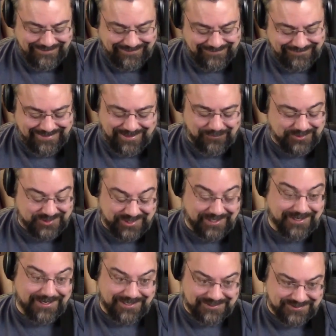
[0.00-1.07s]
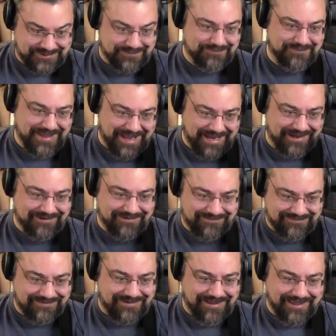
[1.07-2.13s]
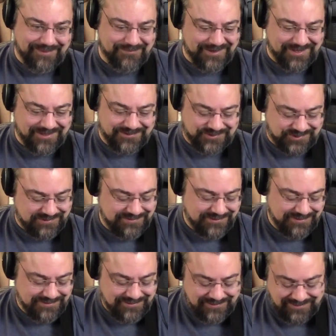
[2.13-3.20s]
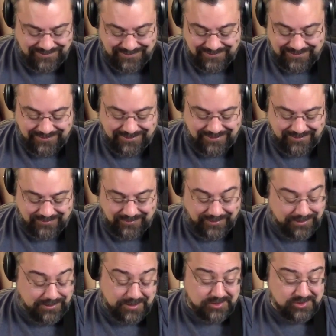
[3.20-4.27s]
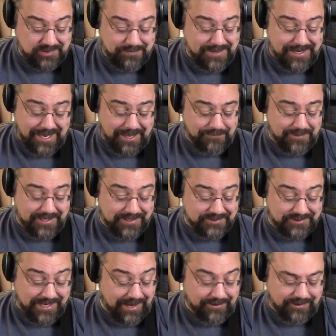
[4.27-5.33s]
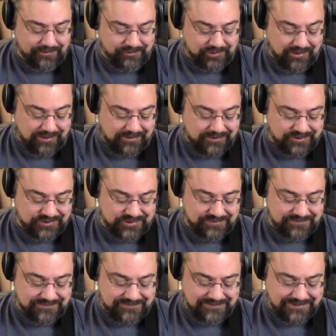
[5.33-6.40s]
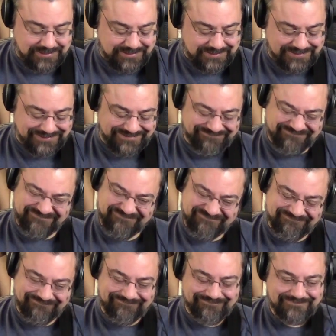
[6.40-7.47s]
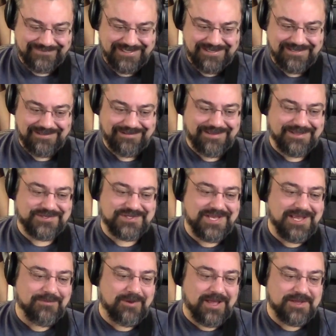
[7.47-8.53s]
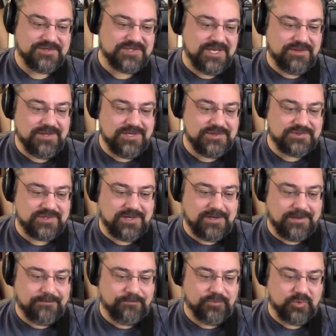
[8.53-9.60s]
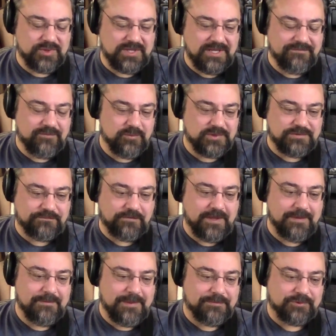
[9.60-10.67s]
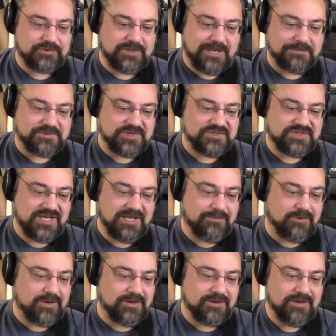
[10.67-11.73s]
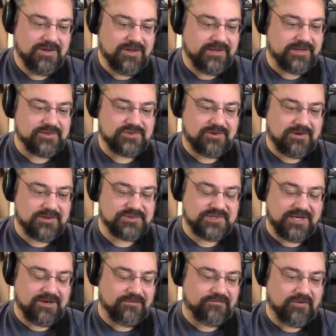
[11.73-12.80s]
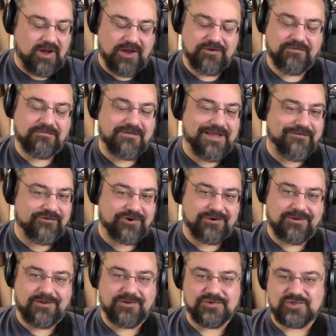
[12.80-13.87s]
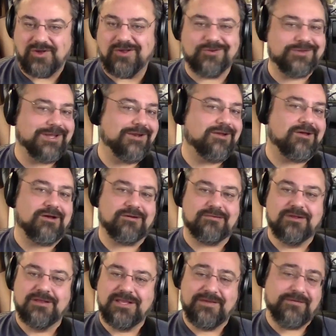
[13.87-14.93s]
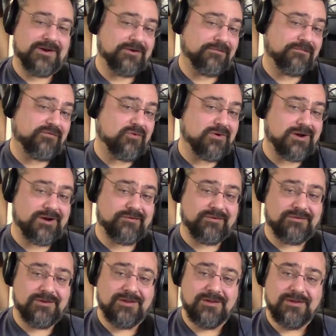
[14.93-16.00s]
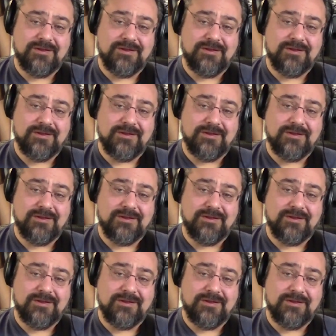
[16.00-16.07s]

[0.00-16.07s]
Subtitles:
That wasn't a custom made Ibanez. They're like, custom made Ibanez, $900. It's like, I see these, even with the flame maple tops, I see them on Guitar Center for under $500 all day long. Even under $400.